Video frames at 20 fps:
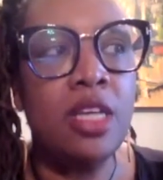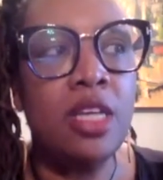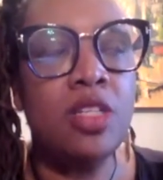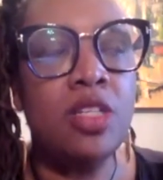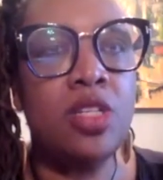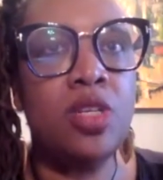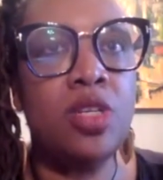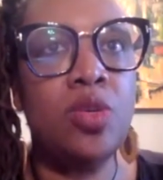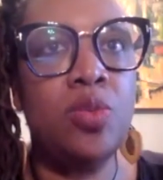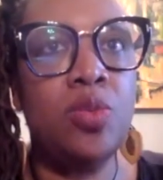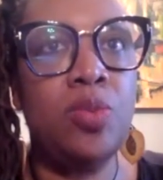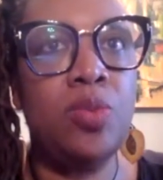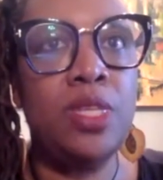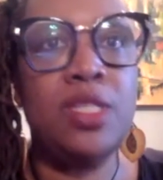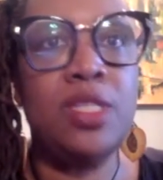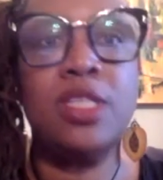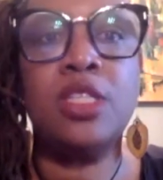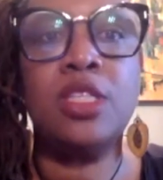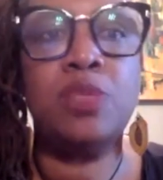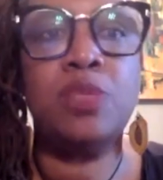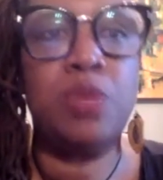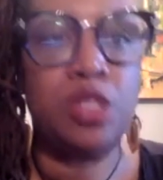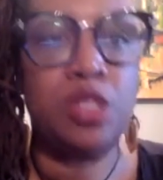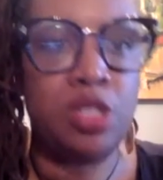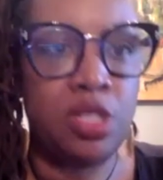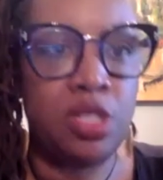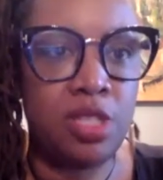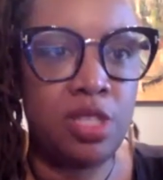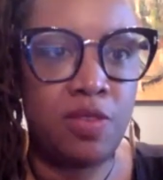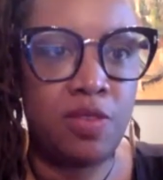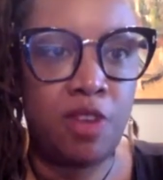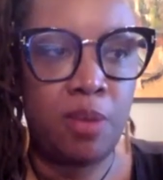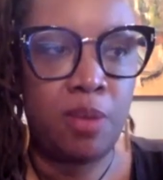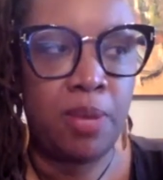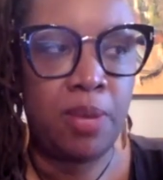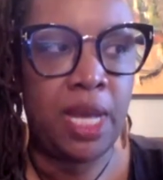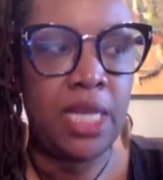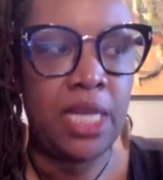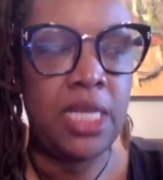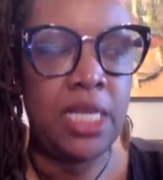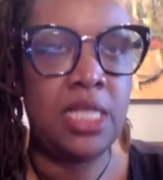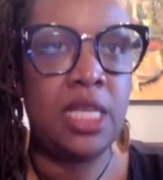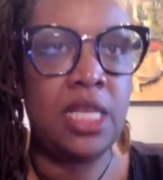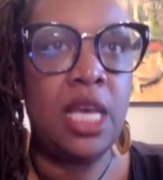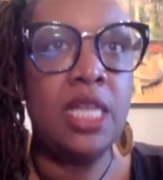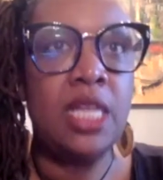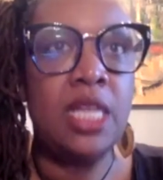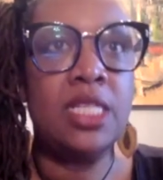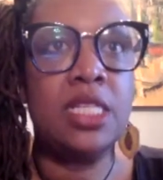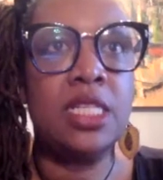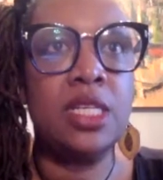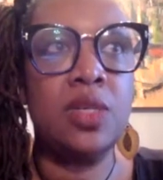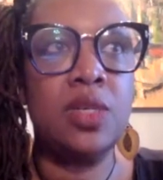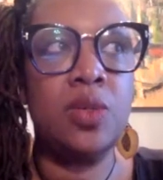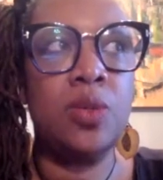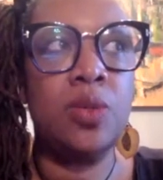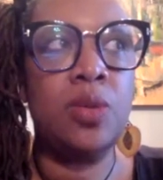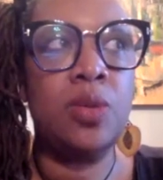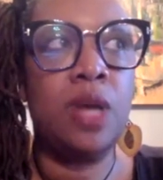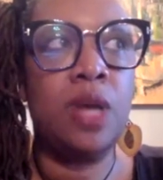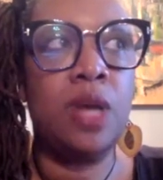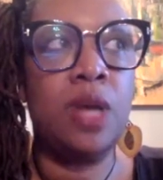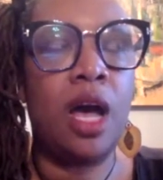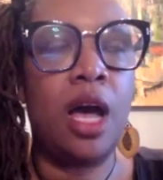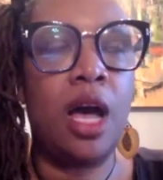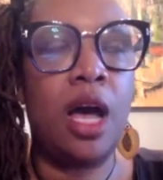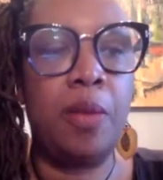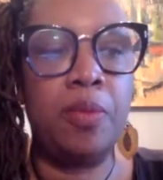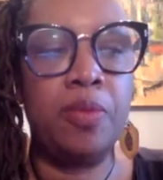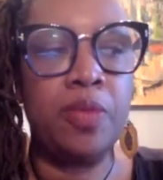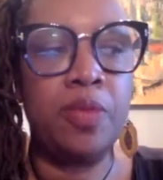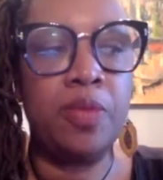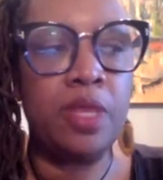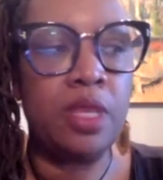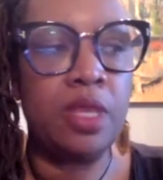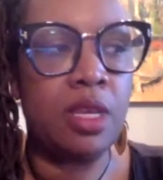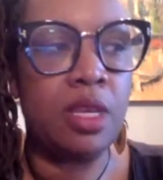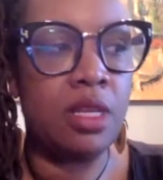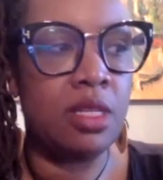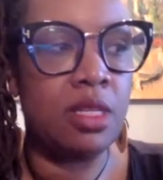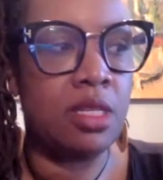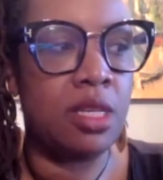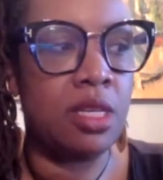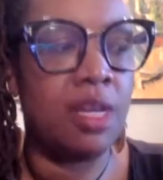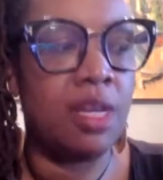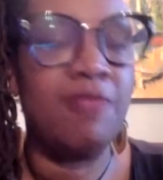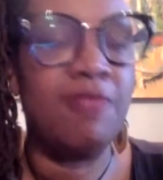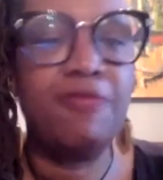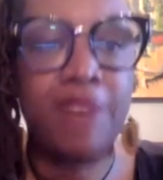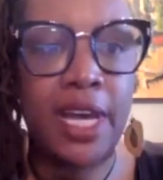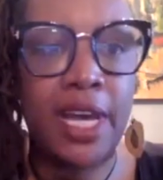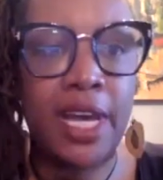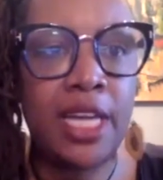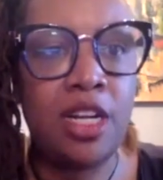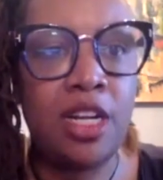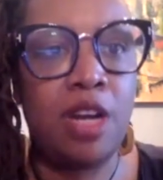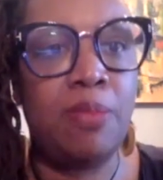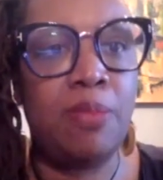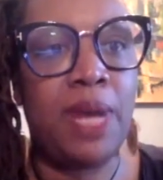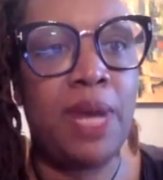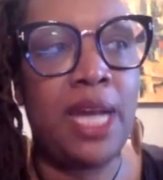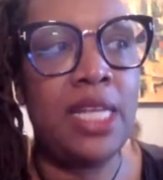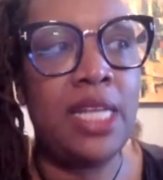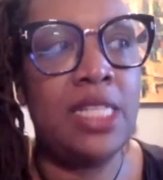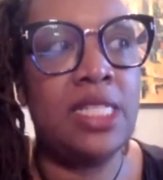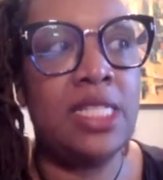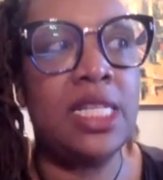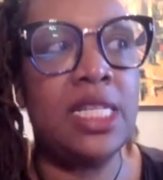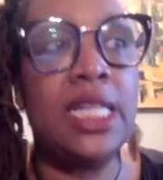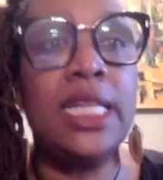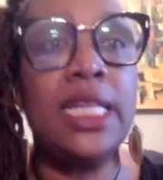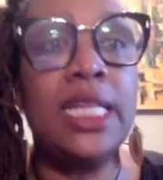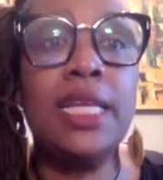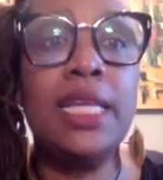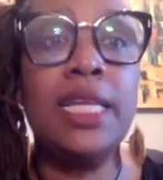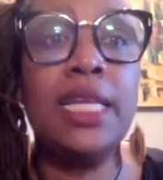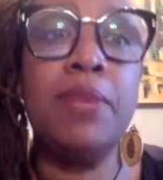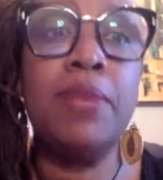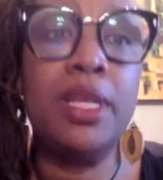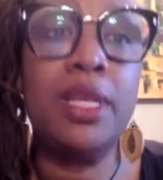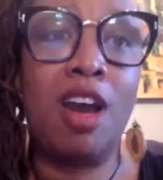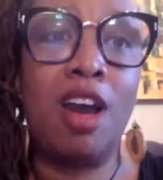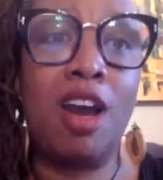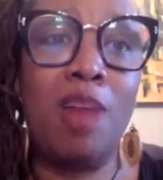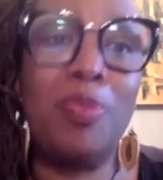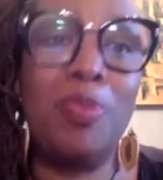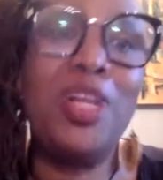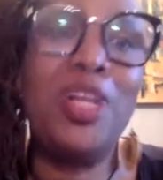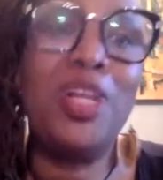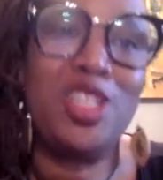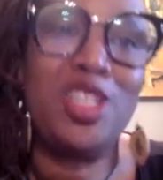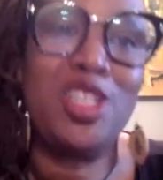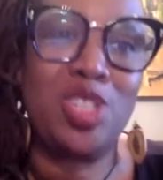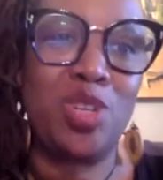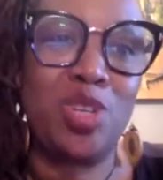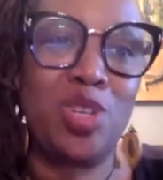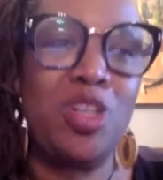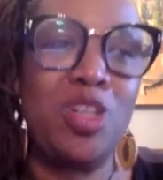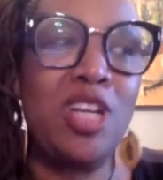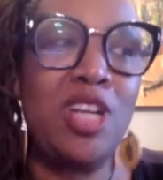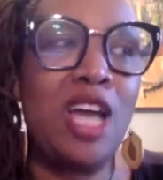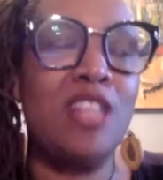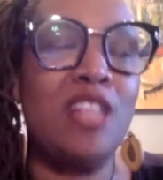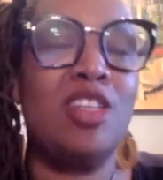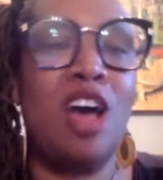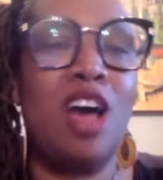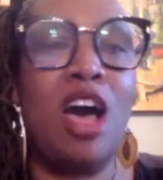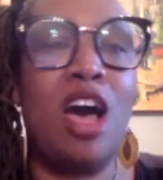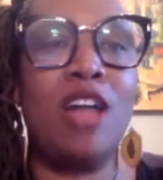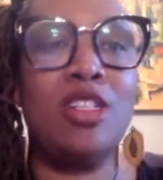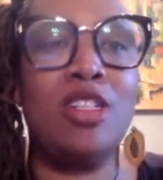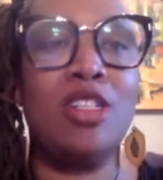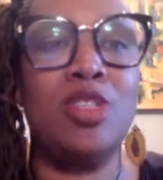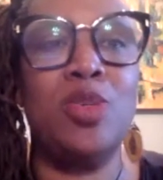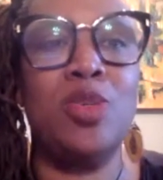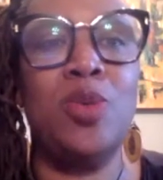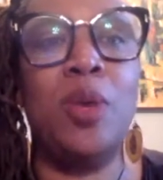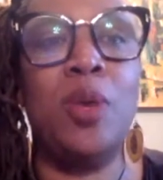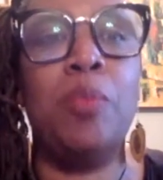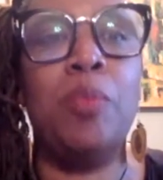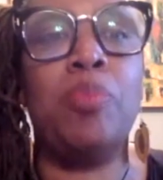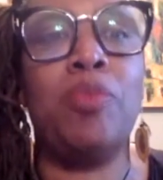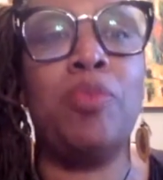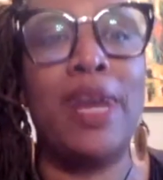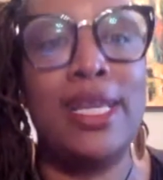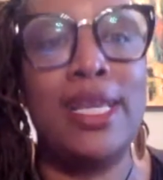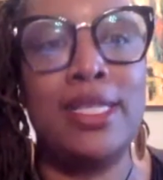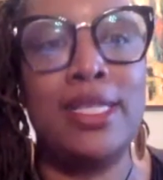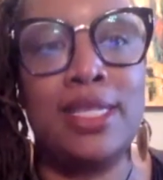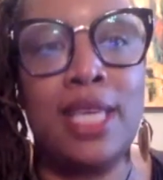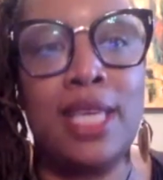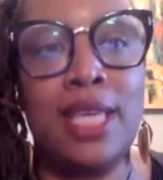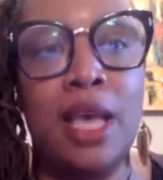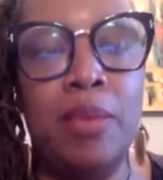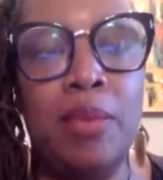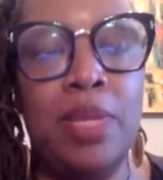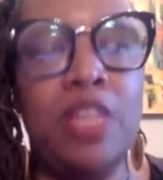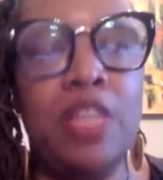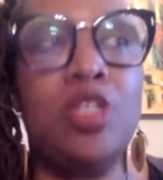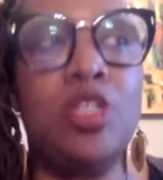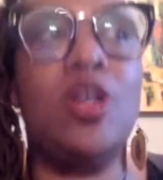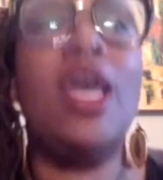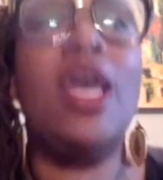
to be suspicious of our bodies, mm. to um, to confine our bodies, to limit our pleasure. We're not taught to embrace pleasure, mm.